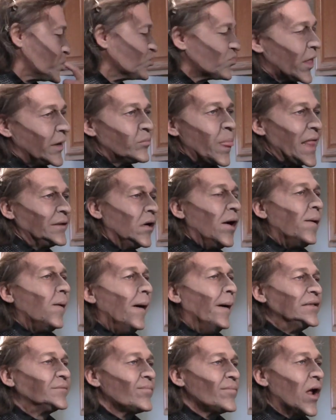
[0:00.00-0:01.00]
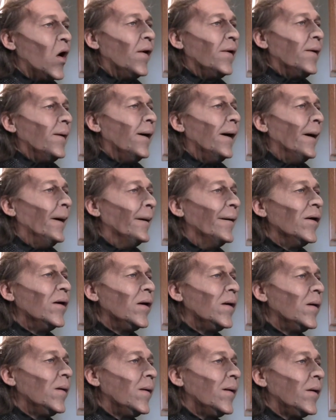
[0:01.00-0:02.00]
Couldn't get the popcorn out from
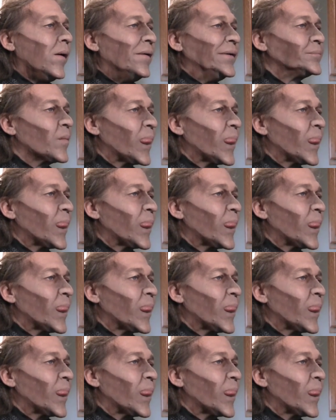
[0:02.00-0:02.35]
between my teeth.